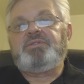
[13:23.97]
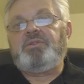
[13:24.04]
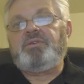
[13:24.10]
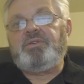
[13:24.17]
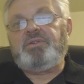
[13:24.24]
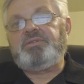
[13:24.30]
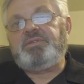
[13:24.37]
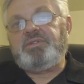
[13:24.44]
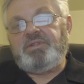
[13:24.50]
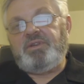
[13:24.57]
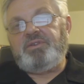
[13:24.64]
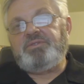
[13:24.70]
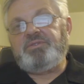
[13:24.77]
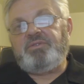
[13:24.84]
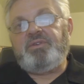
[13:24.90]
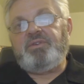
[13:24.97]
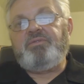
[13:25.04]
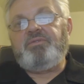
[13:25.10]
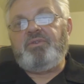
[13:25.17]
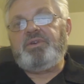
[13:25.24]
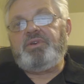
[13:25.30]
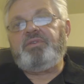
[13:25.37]
So there's 3
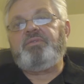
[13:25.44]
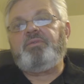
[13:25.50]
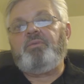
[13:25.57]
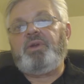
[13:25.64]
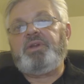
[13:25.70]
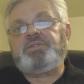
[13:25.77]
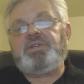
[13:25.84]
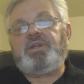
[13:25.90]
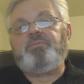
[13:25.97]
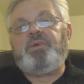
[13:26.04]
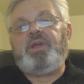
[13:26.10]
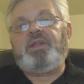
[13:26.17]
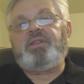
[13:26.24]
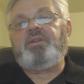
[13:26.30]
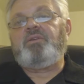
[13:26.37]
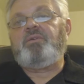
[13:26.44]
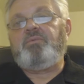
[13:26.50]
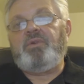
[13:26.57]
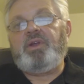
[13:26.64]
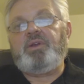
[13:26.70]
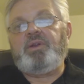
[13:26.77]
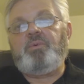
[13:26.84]
or 4 different ways to get paid there
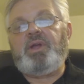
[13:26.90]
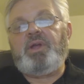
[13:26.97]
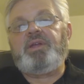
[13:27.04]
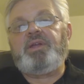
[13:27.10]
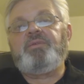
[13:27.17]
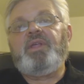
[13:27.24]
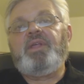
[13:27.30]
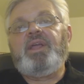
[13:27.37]
right away.